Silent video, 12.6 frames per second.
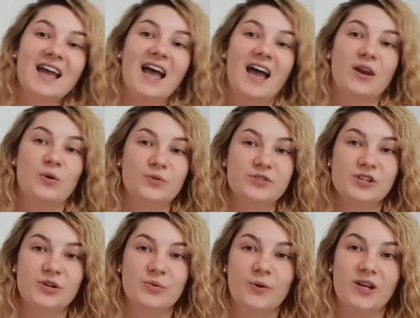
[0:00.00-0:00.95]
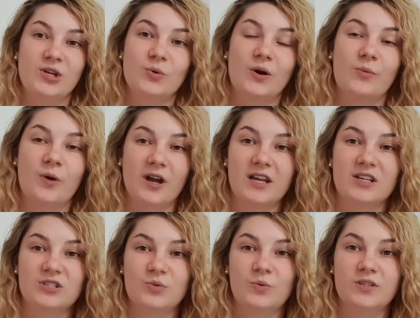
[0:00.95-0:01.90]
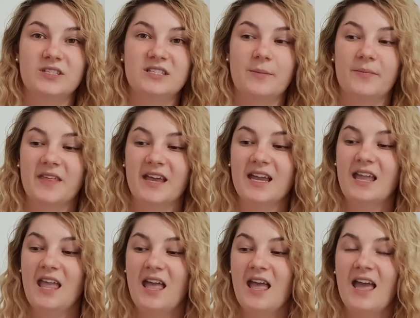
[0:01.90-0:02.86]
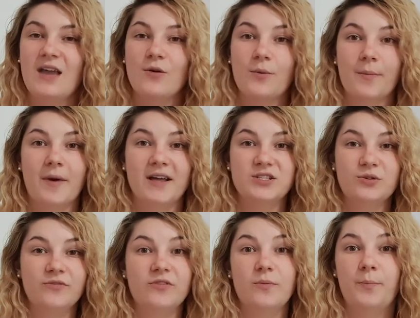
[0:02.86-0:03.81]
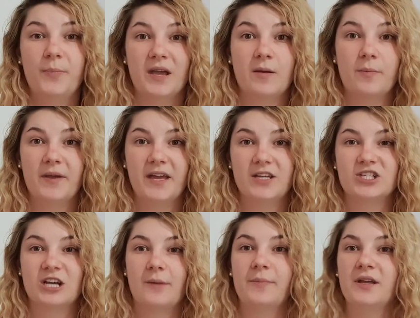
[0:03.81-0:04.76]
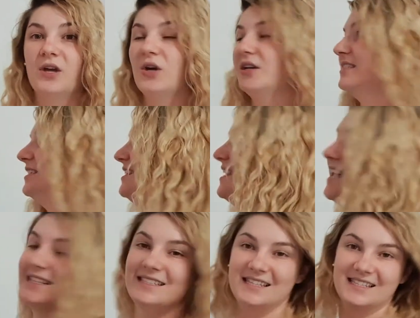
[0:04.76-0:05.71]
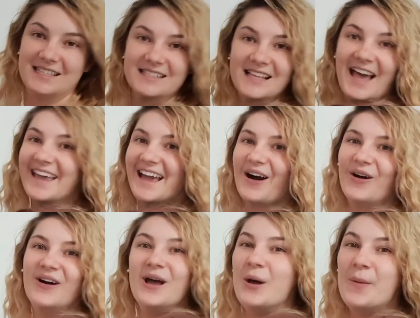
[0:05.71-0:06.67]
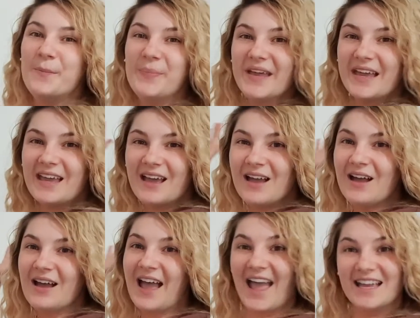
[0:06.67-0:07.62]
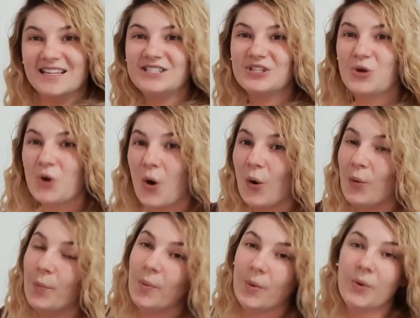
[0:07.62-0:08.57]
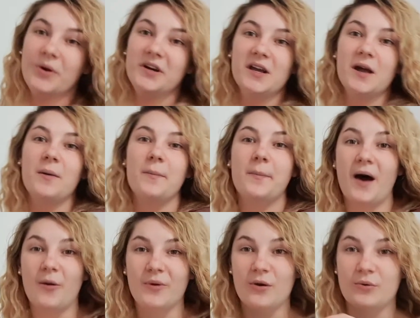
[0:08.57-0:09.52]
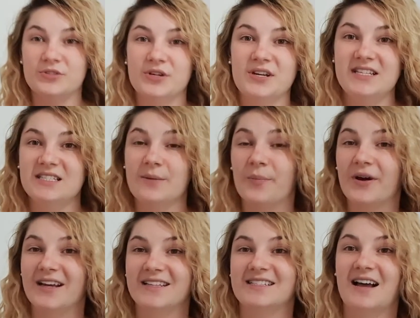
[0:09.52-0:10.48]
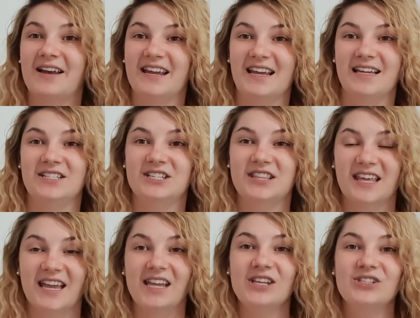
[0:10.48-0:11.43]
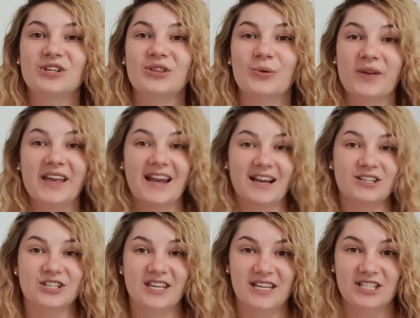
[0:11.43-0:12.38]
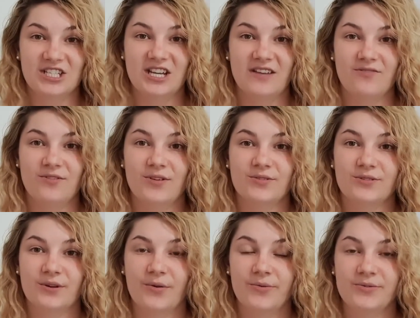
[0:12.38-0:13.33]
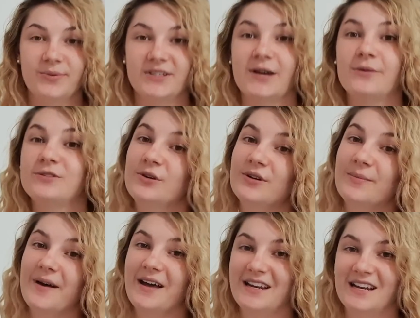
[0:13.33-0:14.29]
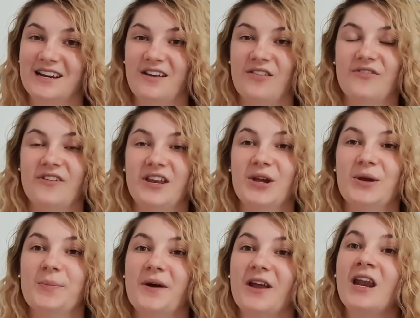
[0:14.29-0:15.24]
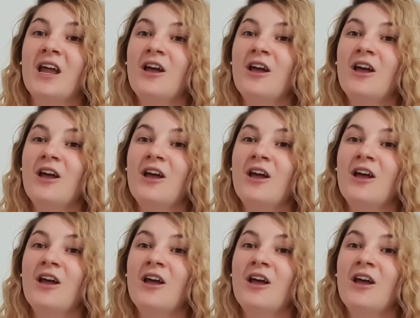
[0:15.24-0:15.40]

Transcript: and also when you are working towards something, it reminds you of the big picture, because yes, this is like our big end goal board, but we also need to break down each thing so that we can actually achieve those goals, which I will talk about in another video. But